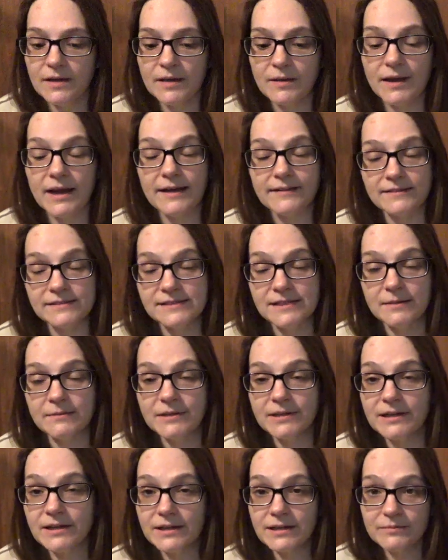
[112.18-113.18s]
At the same
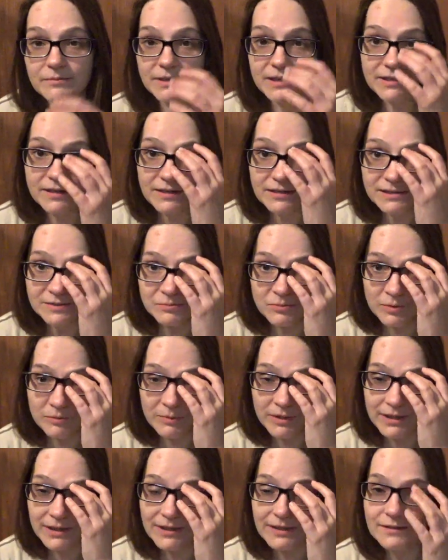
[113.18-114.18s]
time, it costs more
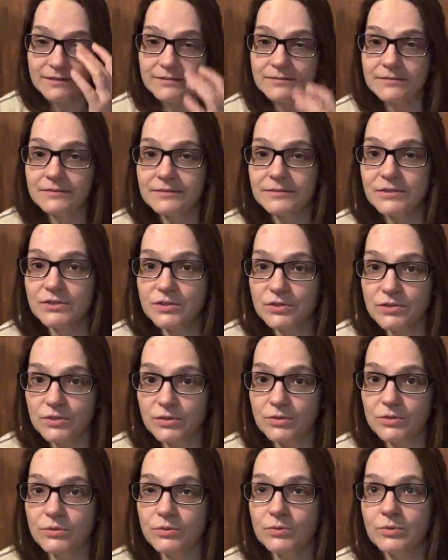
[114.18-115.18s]
money
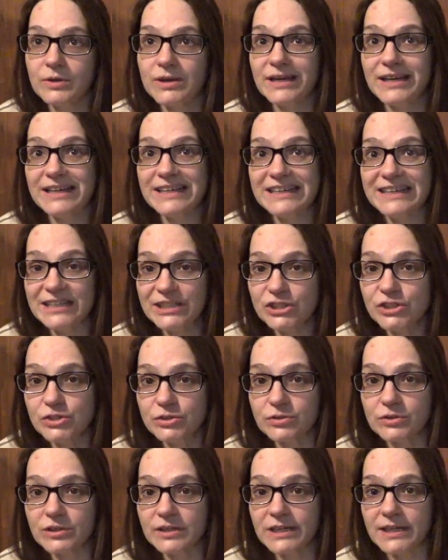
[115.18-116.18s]
to
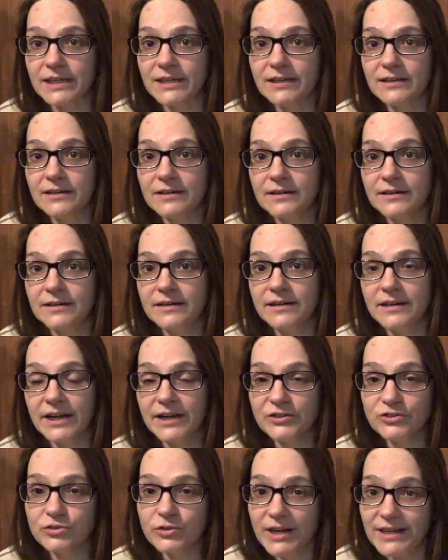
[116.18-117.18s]
initially
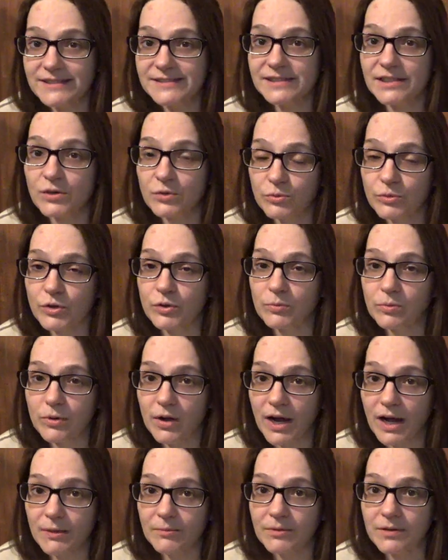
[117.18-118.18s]
address a root
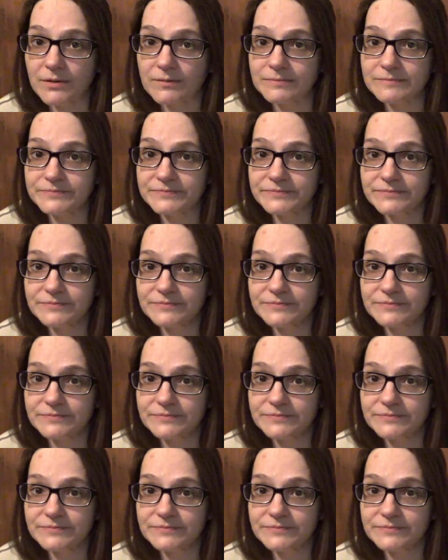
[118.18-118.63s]
problem